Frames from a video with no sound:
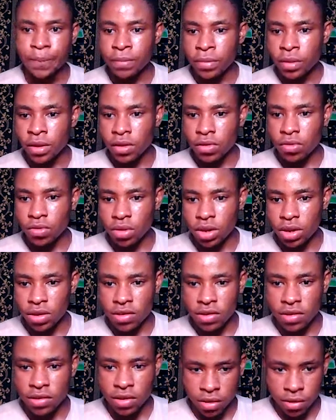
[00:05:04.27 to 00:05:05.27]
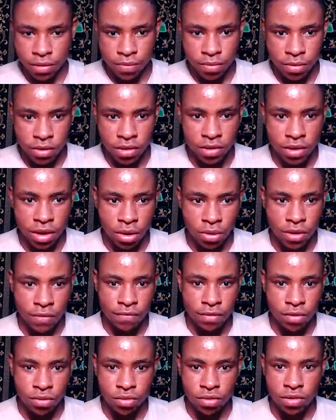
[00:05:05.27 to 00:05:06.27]
so this is it. This is how the
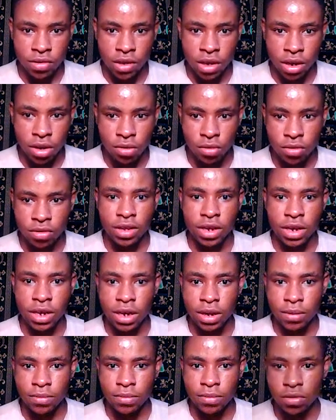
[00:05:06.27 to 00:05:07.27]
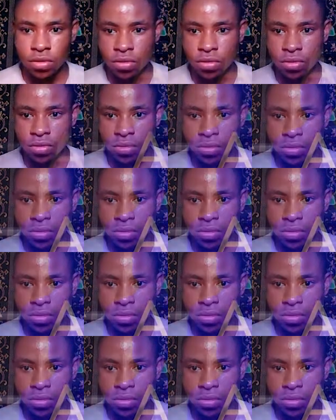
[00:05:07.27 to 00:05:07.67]
visual set looks like. I'm just going to